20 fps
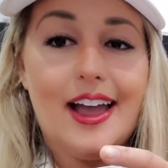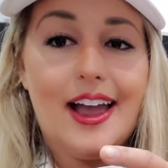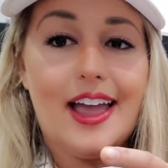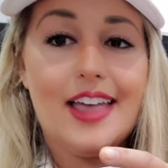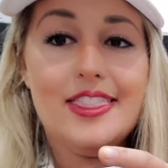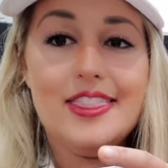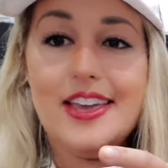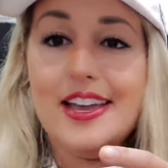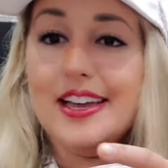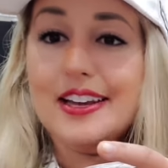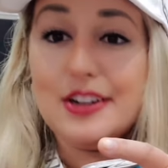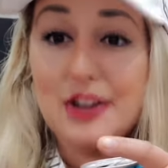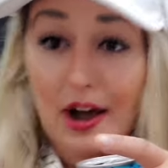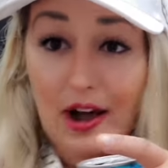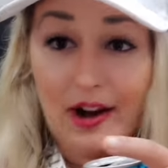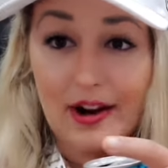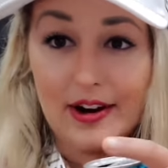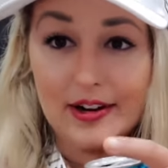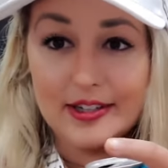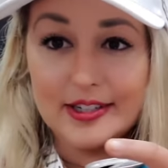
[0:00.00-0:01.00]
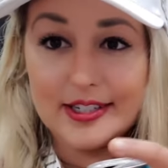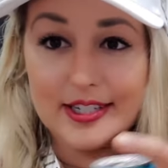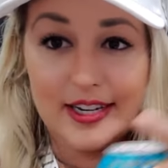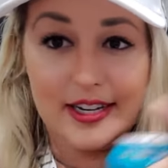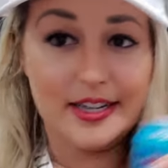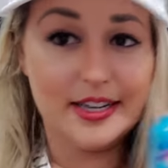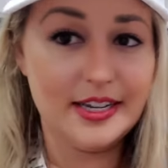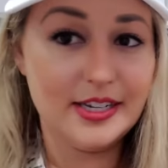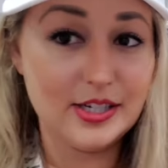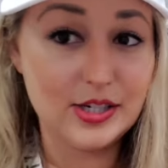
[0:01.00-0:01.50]
and then cars,
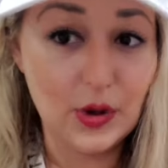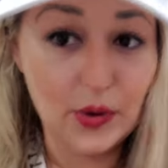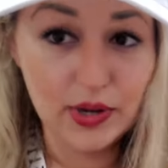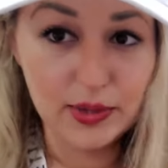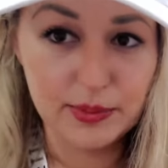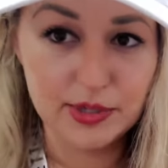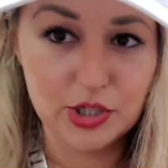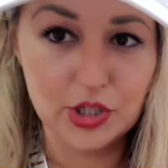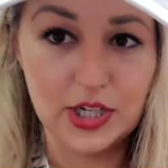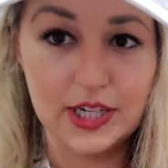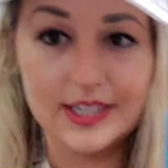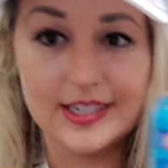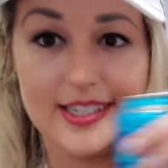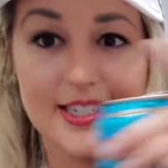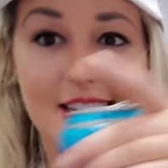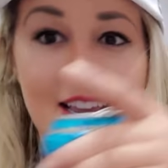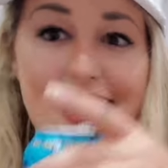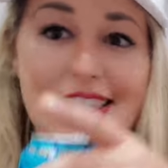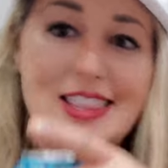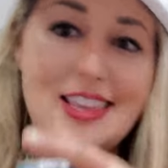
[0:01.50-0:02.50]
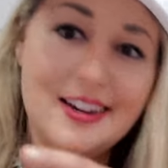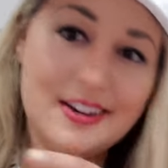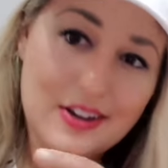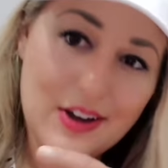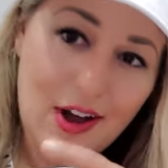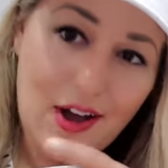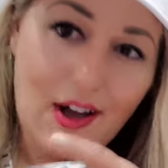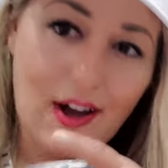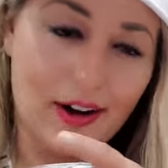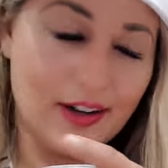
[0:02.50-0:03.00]
sewing machines, and then
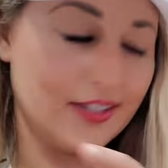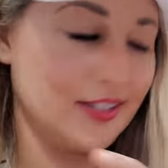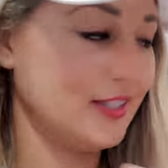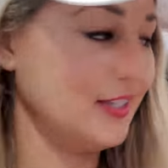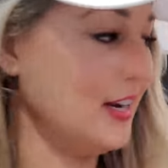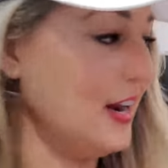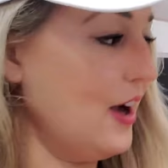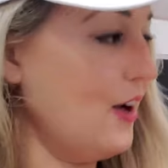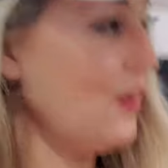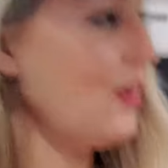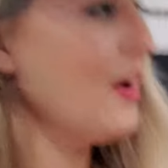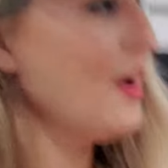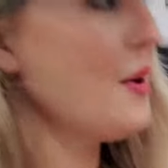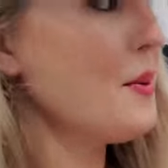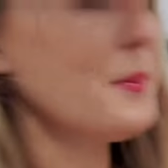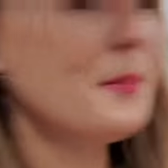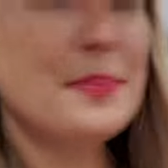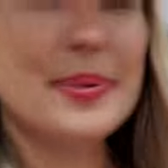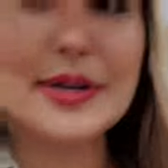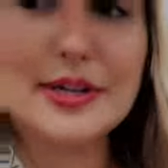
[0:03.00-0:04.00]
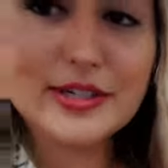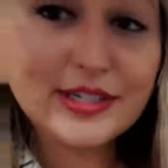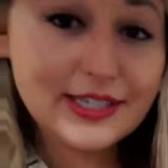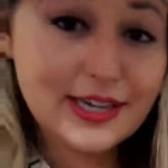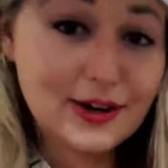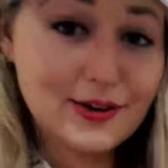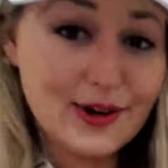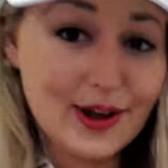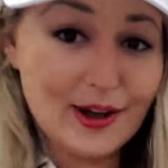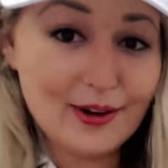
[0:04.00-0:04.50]
cars, you know? Pierce
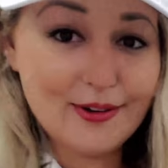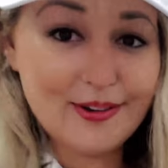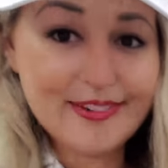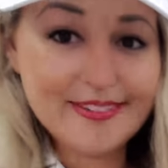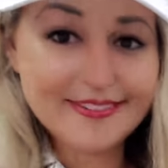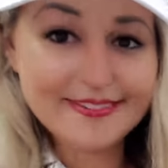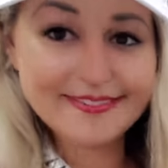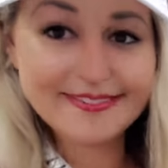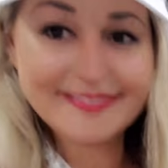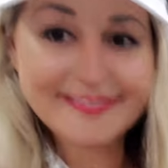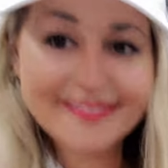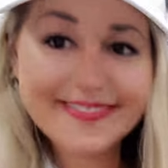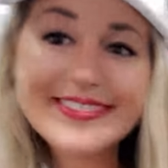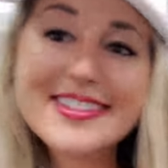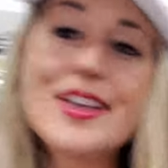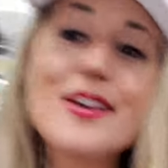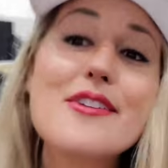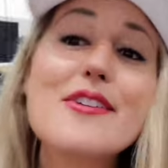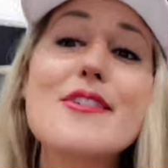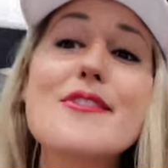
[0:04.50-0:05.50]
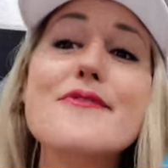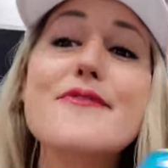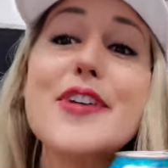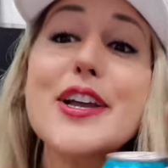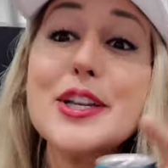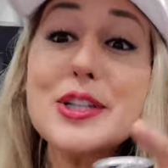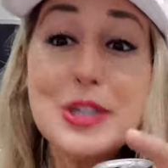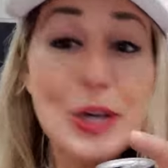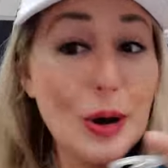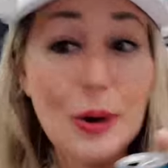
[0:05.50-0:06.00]
Arrow,
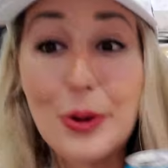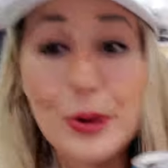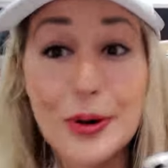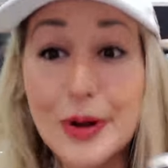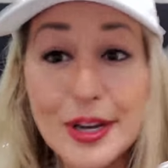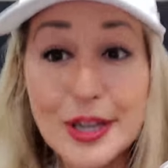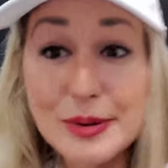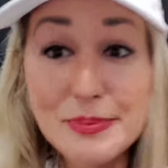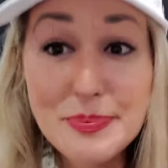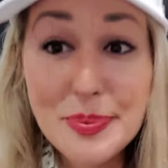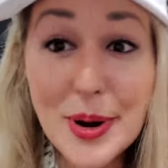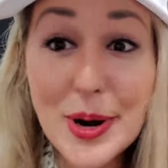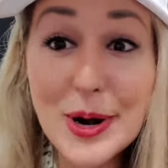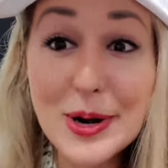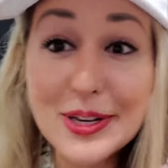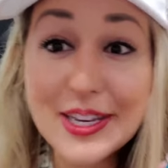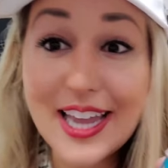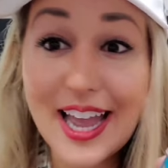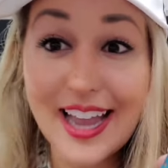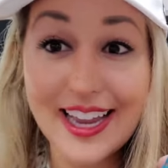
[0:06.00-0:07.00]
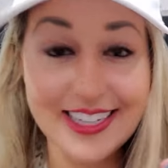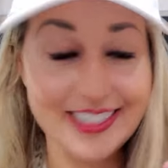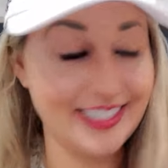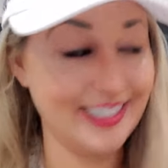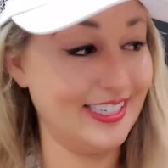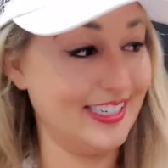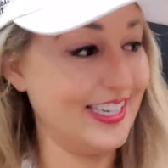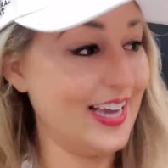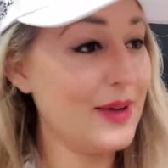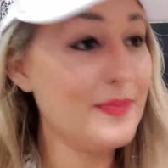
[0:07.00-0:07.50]
Victorian bird
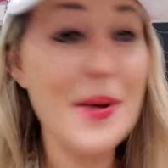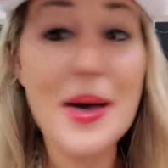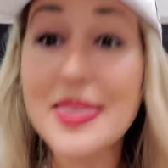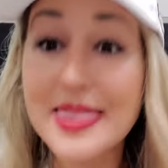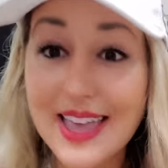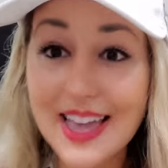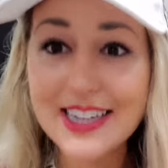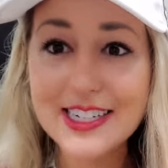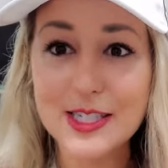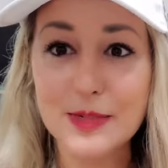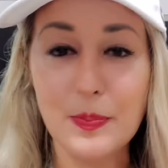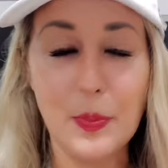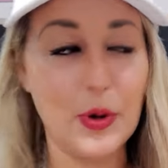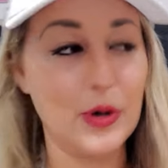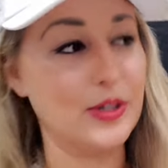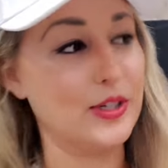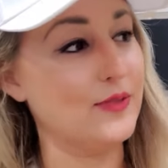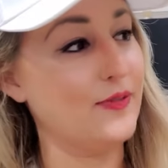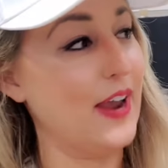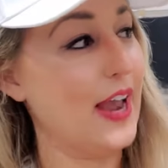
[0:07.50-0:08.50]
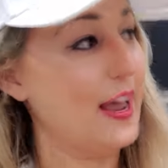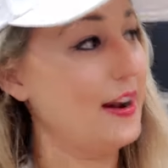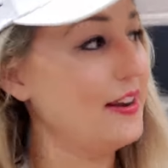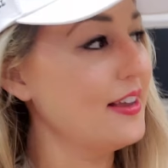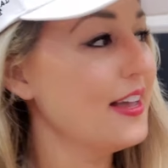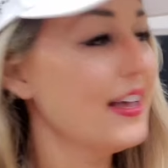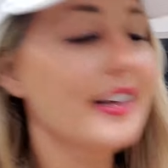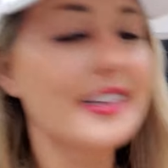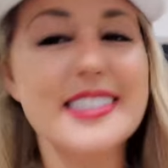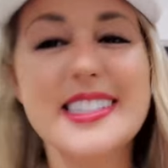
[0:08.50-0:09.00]
cages. How about that, sports fan?
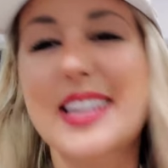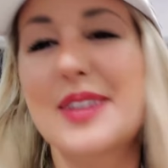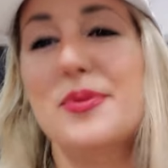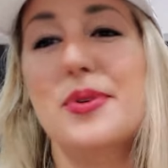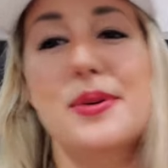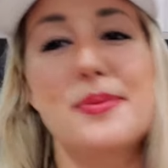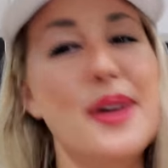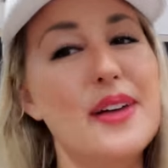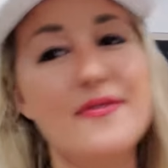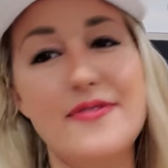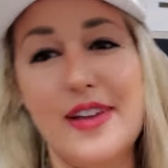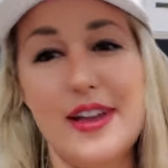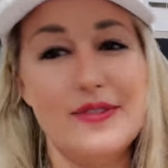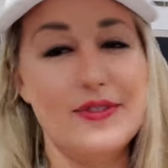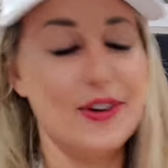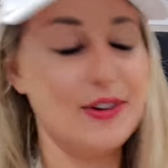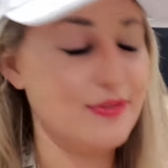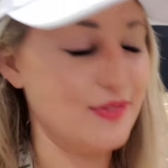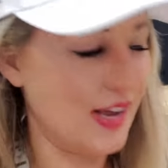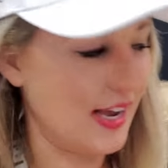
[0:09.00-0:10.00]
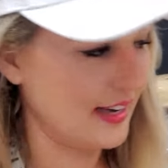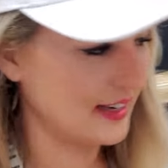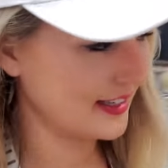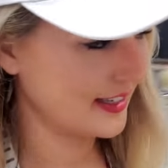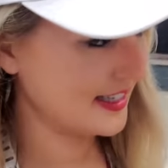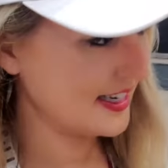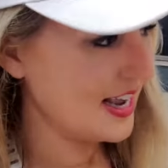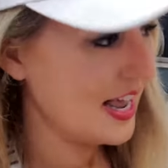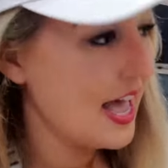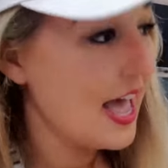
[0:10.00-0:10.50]
It's like one of my favorite facts.
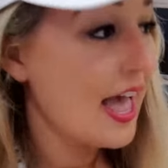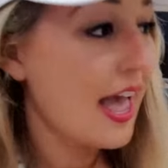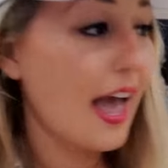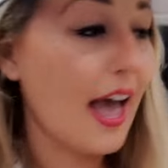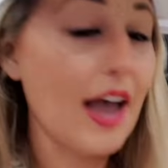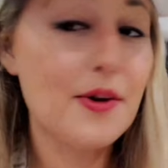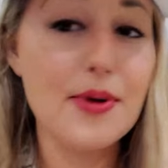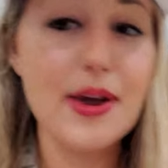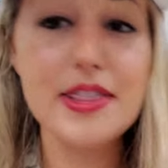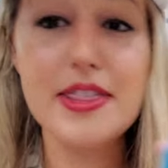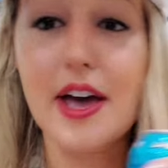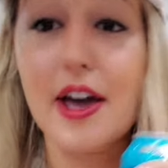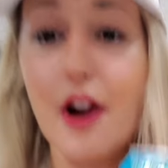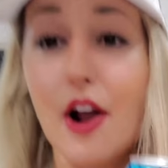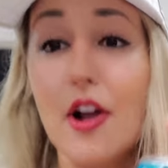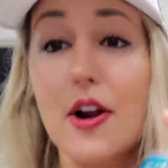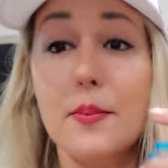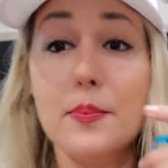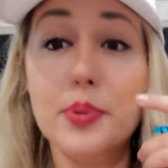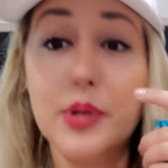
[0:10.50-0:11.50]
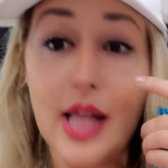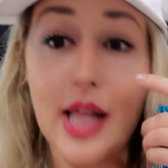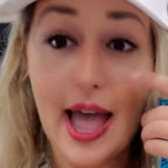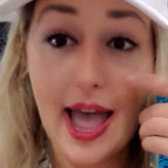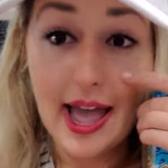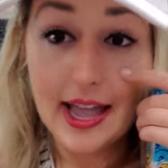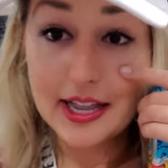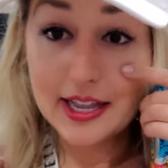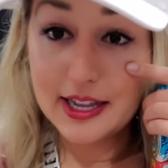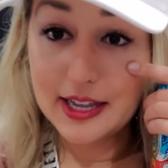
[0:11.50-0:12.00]
I read that on a
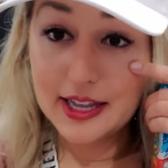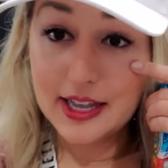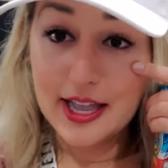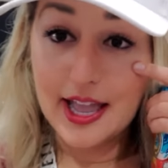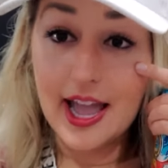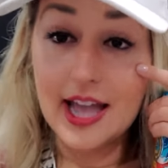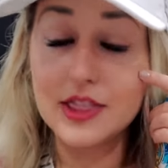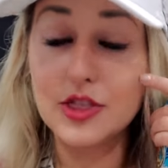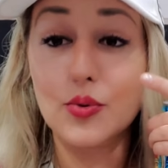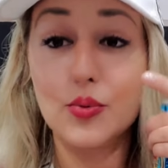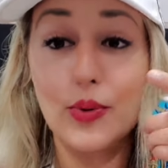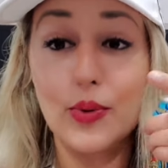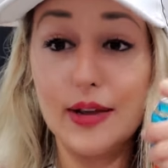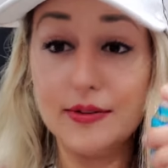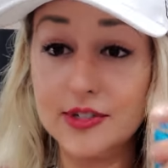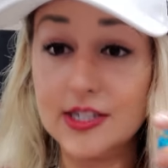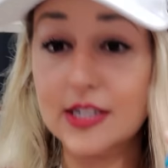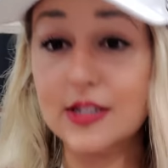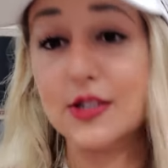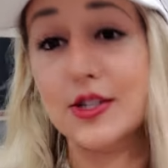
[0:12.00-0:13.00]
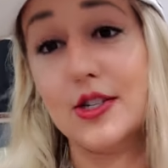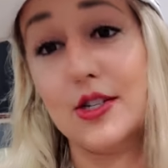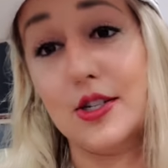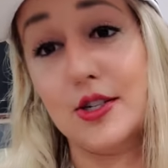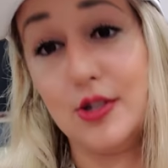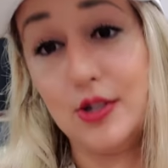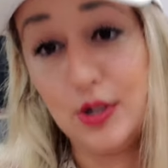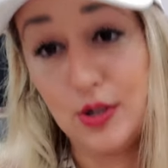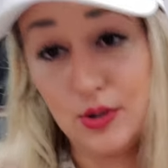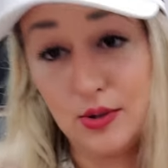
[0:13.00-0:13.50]
plaque at the Revs
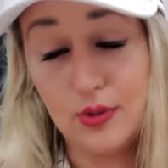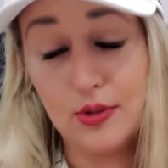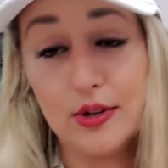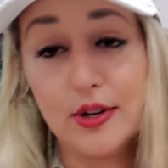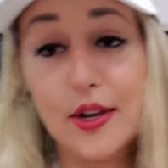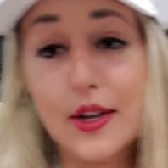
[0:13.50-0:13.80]
Institute